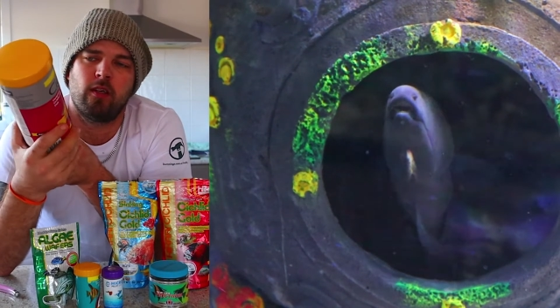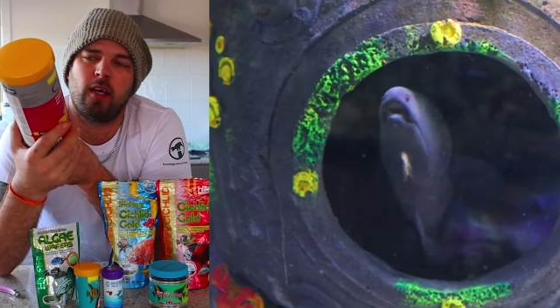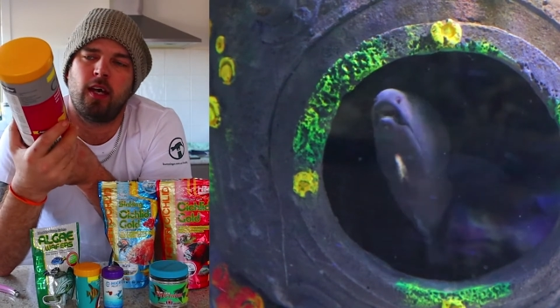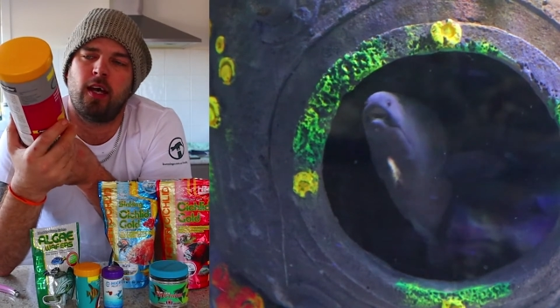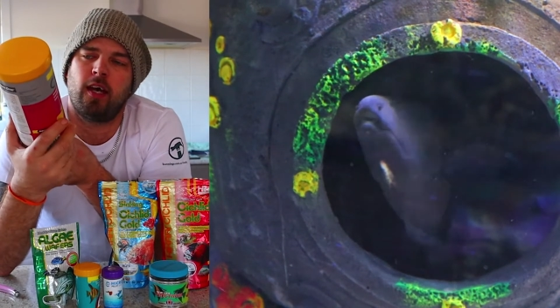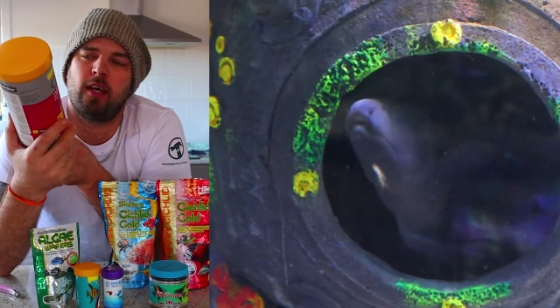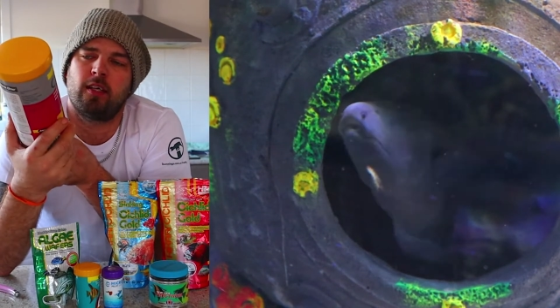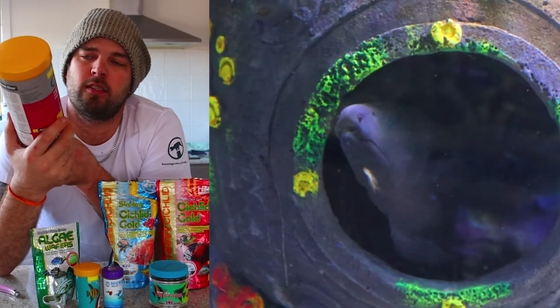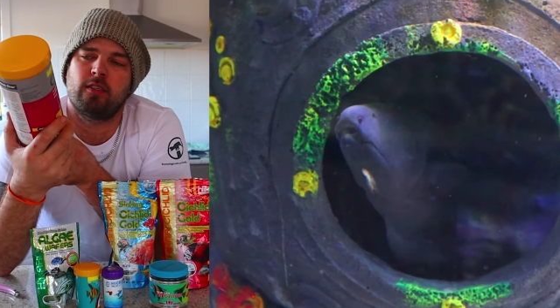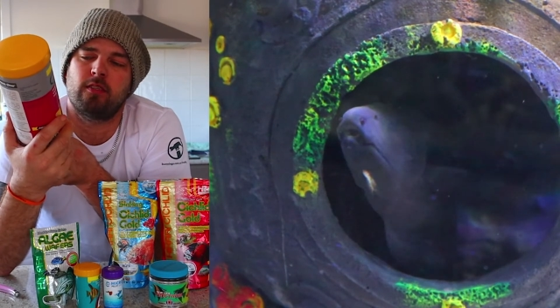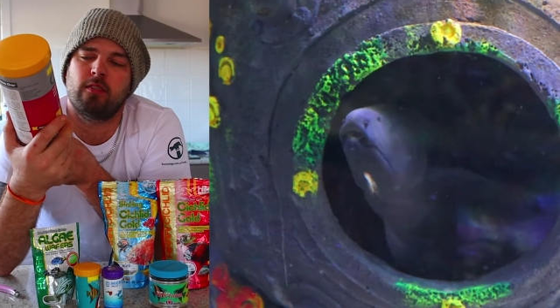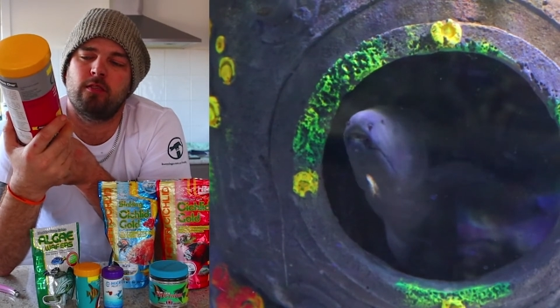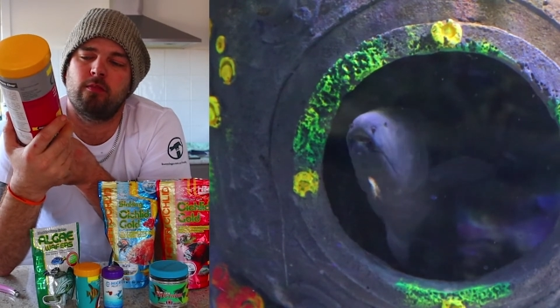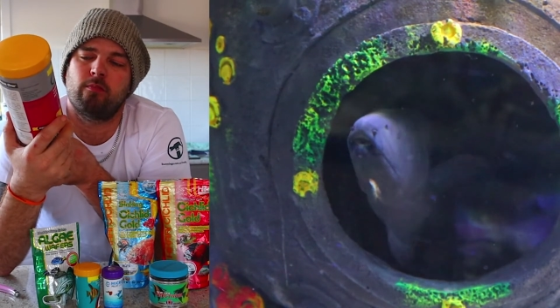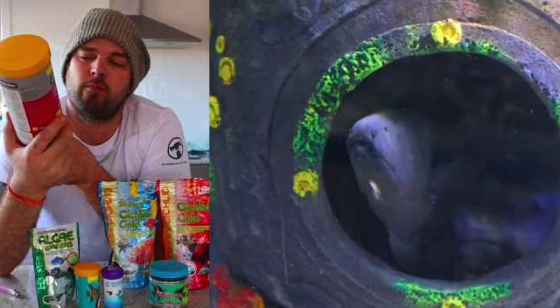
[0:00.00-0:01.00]

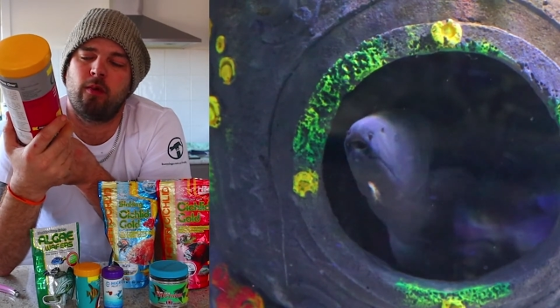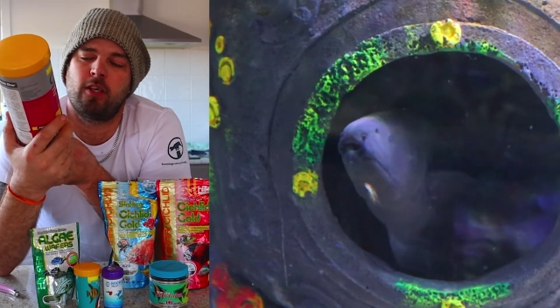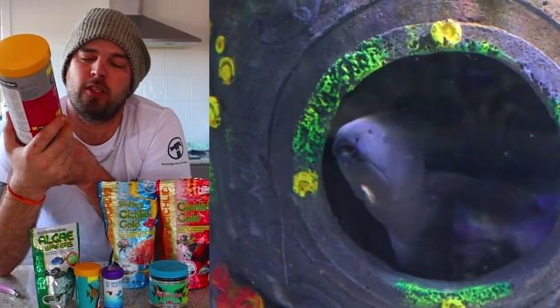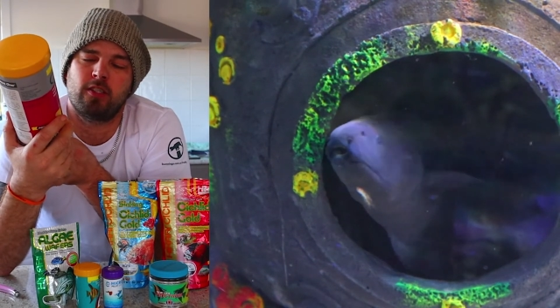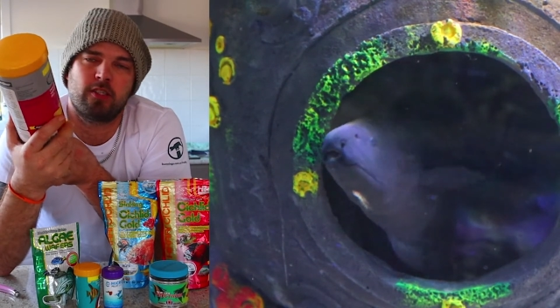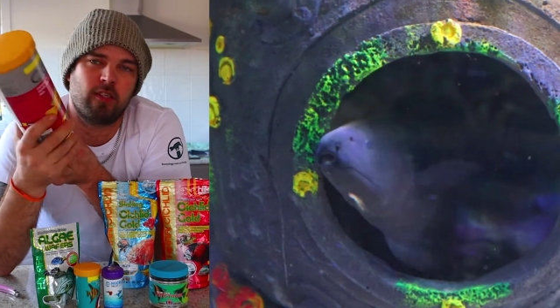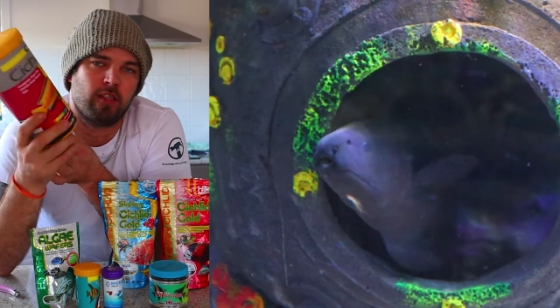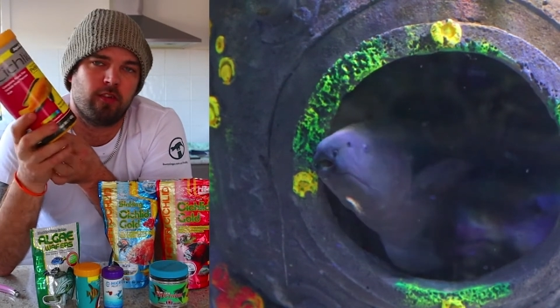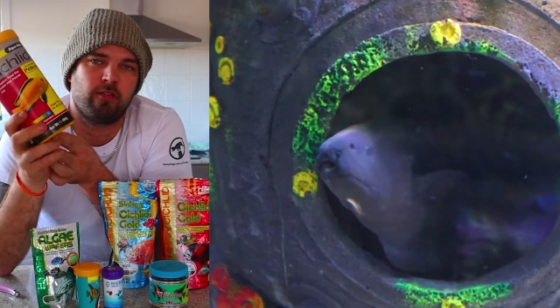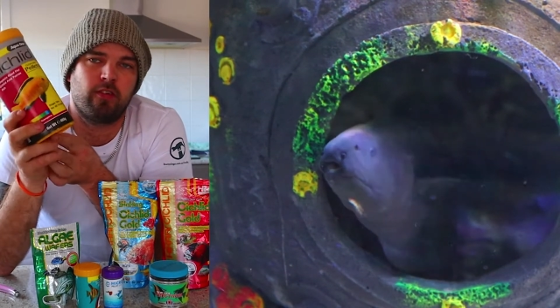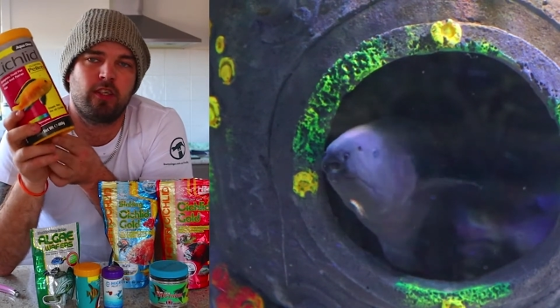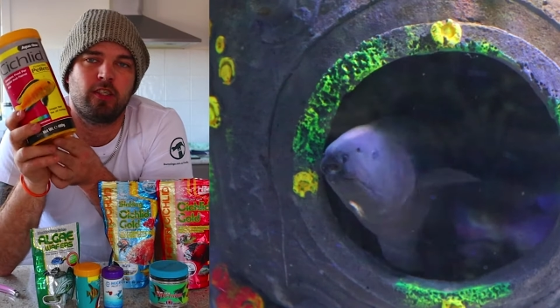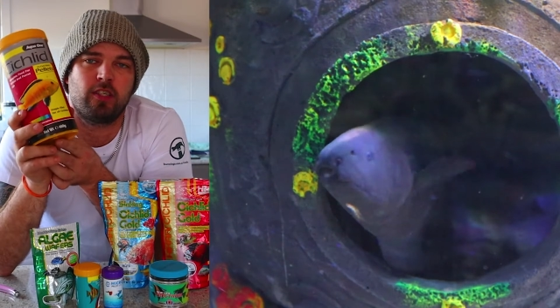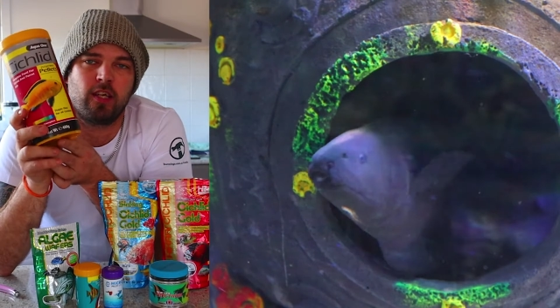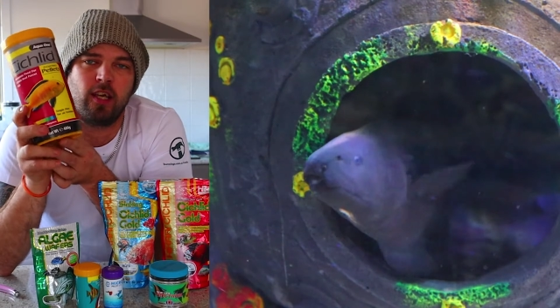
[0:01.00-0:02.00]
as most of the
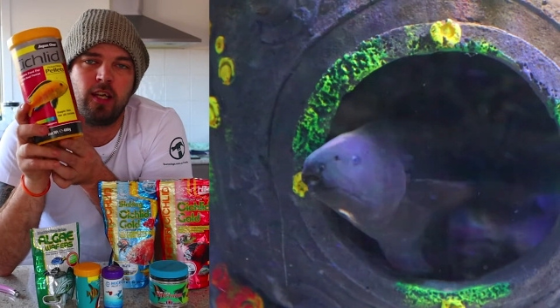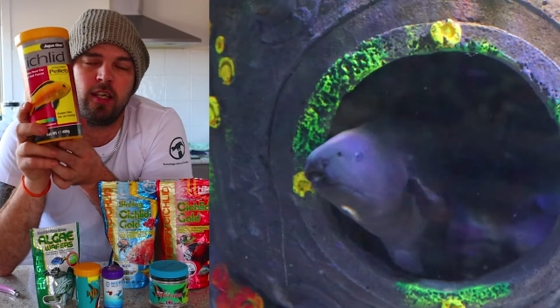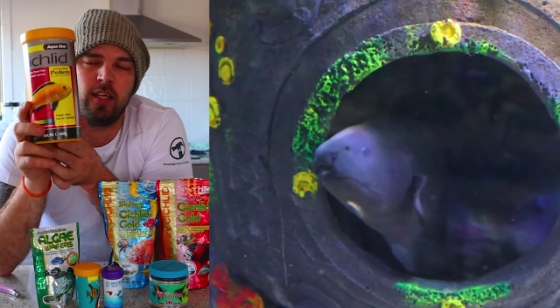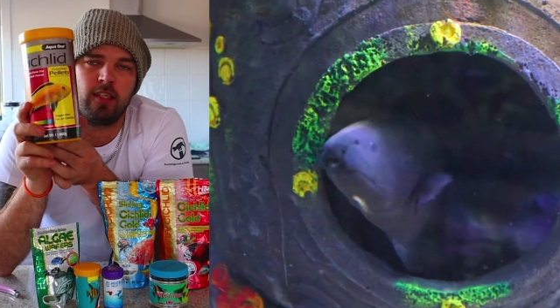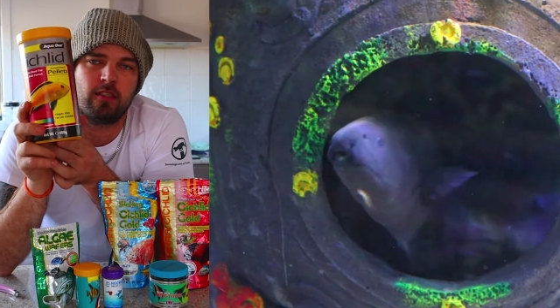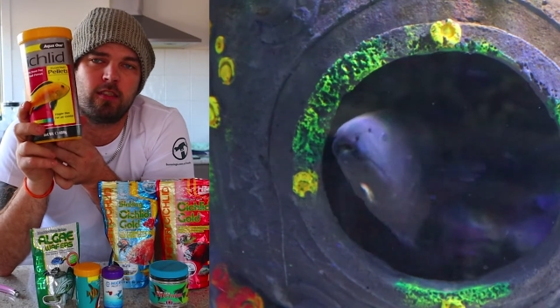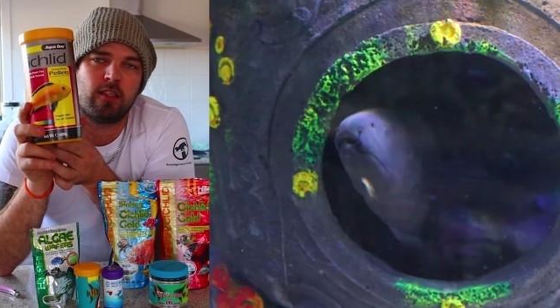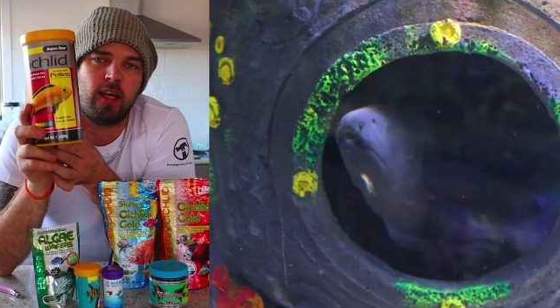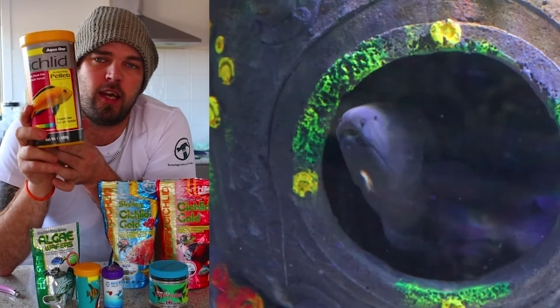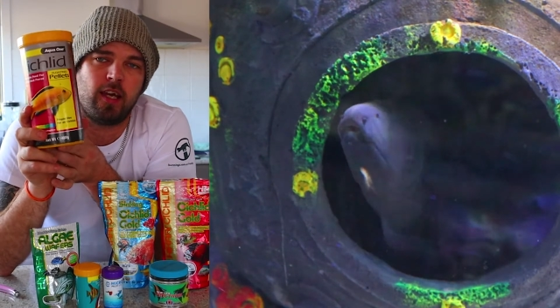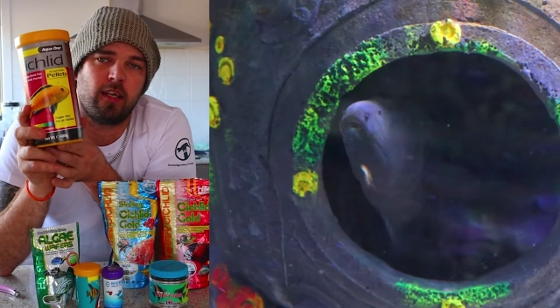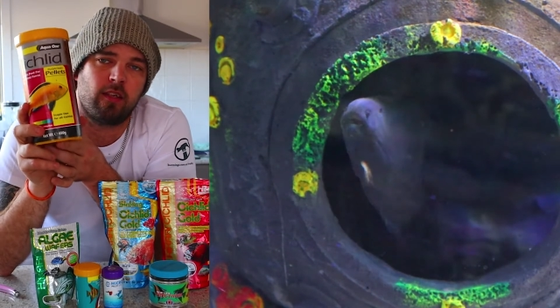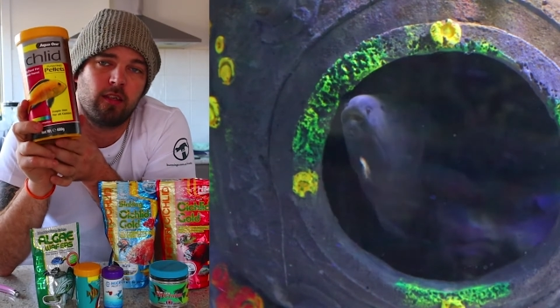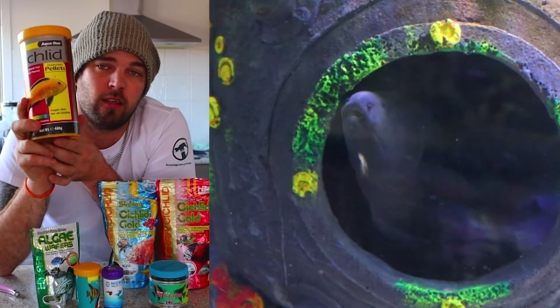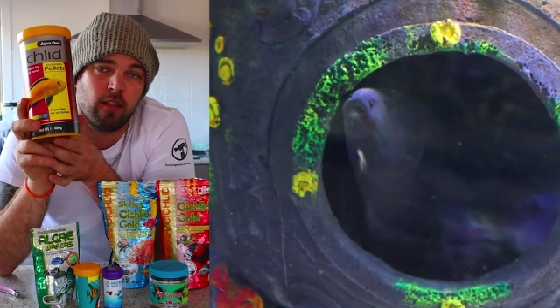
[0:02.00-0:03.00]
fish in his
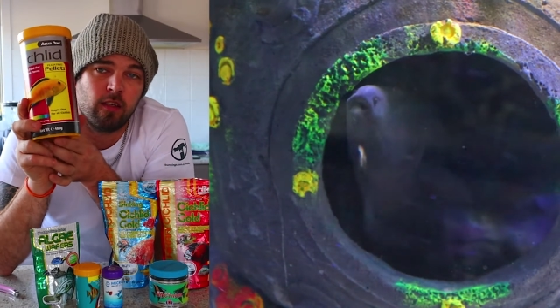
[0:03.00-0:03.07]
tank